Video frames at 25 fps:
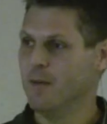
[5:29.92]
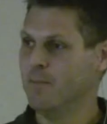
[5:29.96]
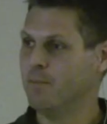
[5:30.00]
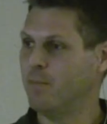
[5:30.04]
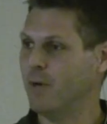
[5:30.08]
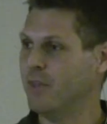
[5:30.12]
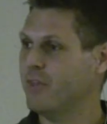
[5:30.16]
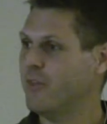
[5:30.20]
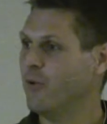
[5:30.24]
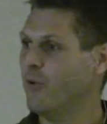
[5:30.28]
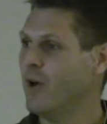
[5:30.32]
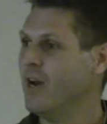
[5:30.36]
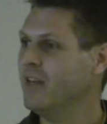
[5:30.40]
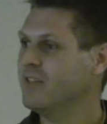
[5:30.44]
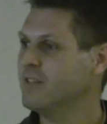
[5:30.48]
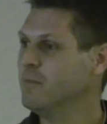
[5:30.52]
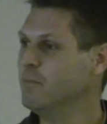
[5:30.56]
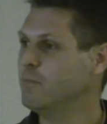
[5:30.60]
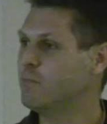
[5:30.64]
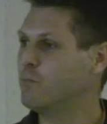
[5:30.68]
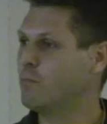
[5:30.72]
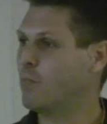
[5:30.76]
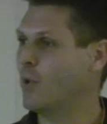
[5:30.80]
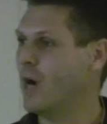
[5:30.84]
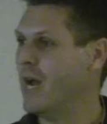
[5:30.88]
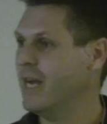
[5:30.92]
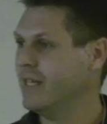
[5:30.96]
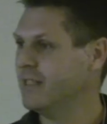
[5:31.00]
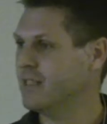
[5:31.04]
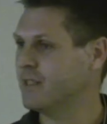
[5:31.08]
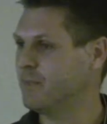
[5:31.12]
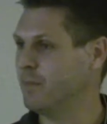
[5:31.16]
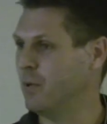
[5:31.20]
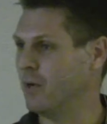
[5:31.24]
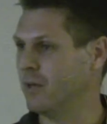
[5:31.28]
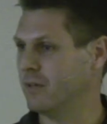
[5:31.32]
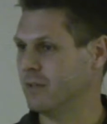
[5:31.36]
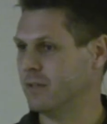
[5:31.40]
But there are some bright
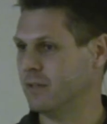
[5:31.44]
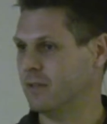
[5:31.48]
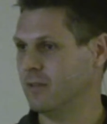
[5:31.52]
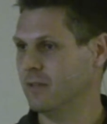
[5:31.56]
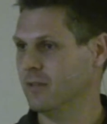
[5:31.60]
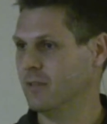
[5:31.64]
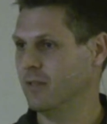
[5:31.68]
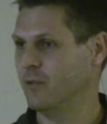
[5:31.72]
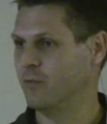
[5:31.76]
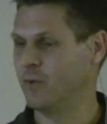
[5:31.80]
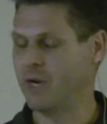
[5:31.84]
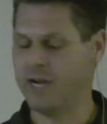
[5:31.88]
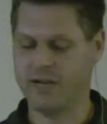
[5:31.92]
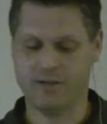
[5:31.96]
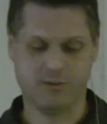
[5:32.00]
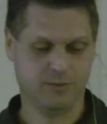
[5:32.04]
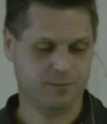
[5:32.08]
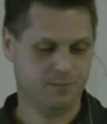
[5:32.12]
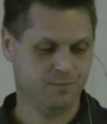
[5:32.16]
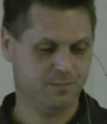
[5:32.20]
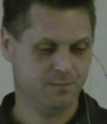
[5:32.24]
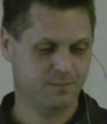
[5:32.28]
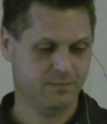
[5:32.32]
spots around.